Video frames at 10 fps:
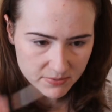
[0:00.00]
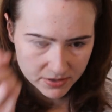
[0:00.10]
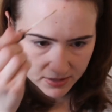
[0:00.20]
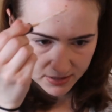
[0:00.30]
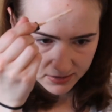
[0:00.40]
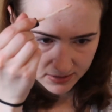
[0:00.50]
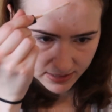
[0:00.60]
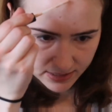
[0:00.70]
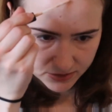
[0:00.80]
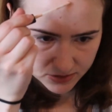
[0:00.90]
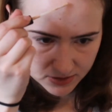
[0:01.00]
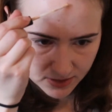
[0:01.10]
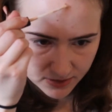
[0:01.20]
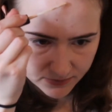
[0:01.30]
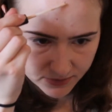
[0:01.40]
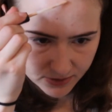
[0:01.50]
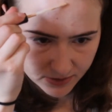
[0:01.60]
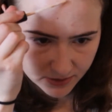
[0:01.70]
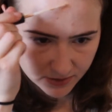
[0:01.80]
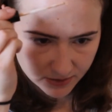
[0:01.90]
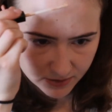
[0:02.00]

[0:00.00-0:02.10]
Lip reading: with this, I just cover